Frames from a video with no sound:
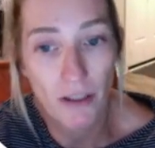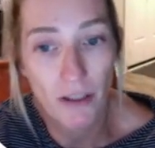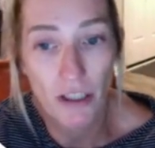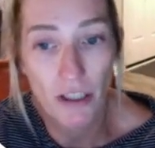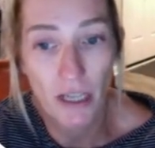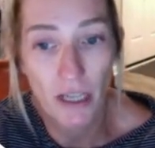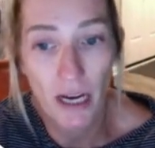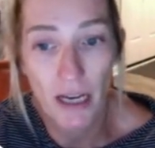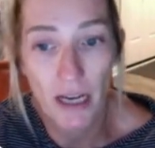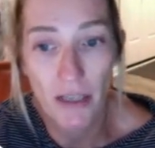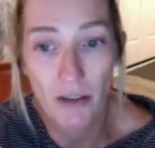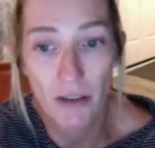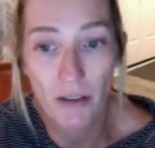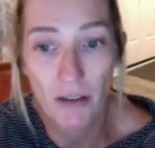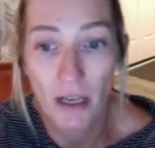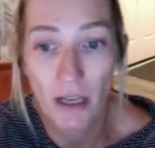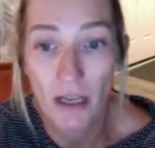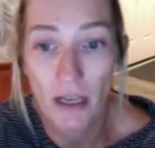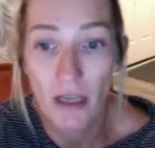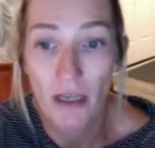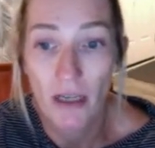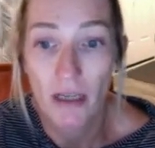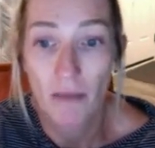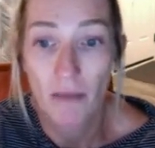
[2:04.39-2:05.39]
child
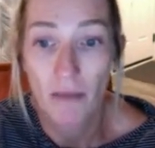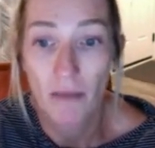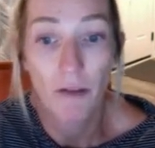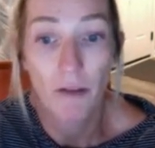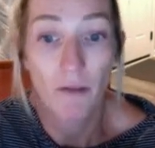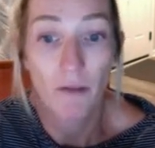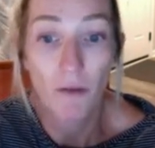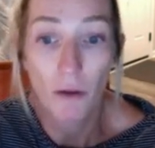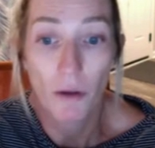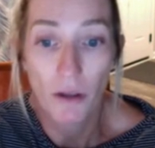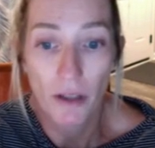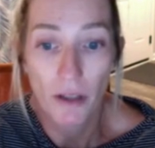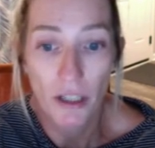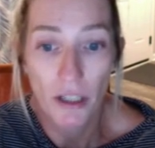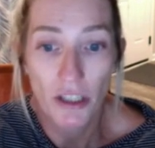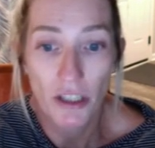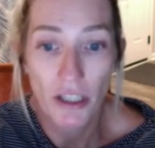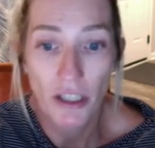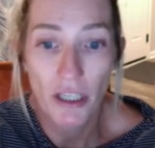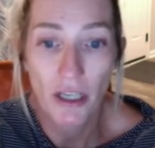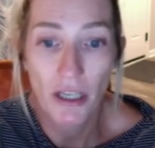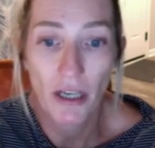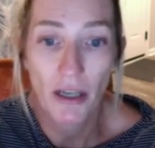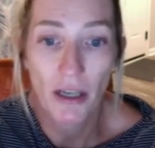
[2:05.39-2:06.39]
before
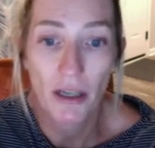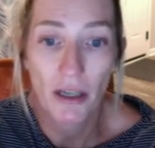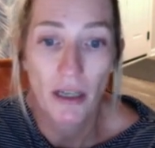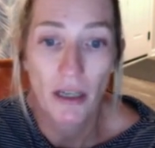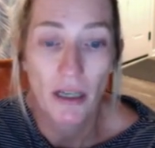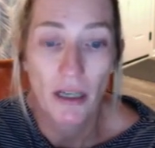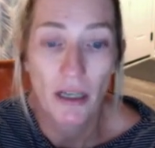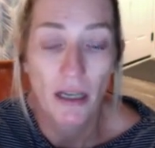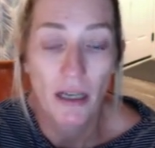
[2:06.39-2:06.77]
this year.